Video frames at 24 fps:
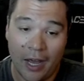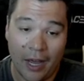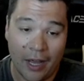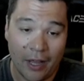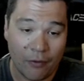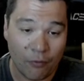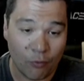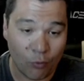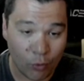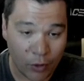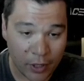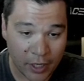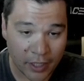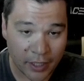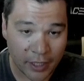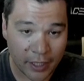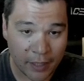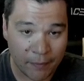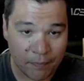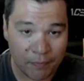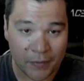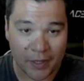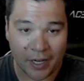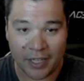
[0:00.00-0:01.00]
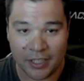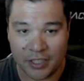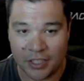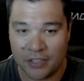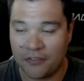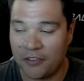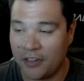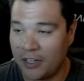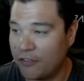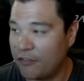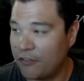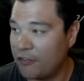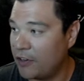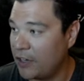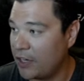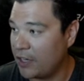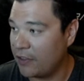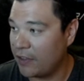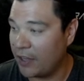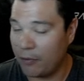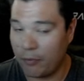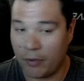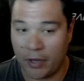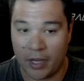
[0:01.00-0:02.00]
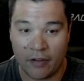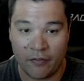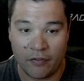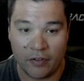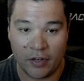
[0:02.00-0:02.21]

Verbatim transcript: Really, I just find it funny that we have